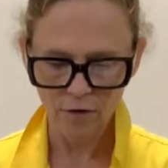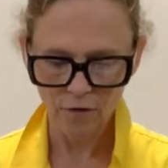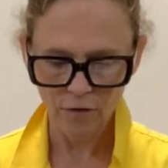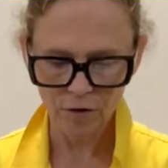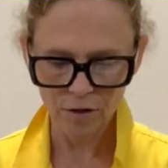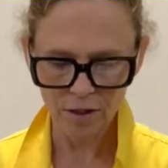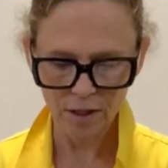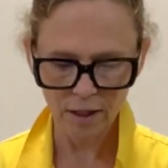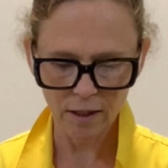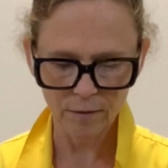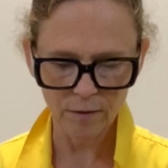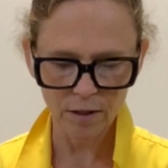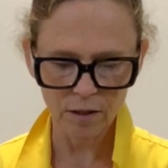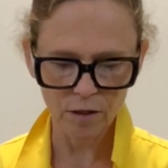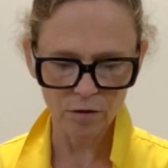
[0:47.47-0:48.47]
First thing I'm
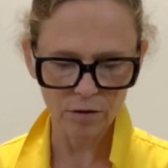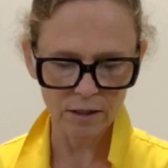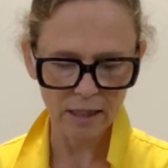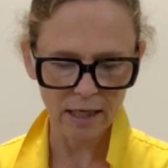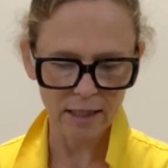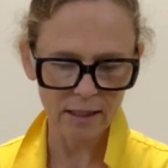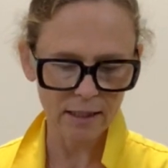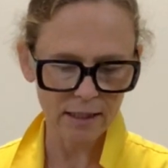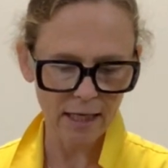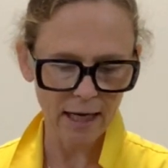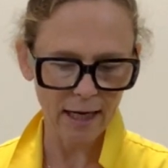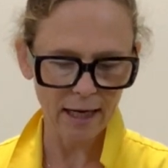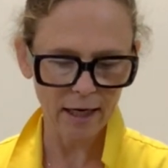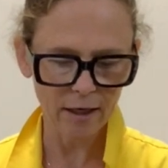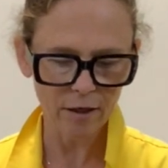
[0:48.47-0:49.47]
going to do is hit
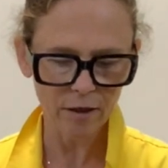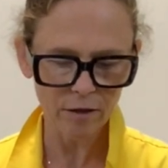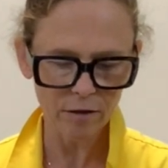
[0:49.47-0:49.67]
tare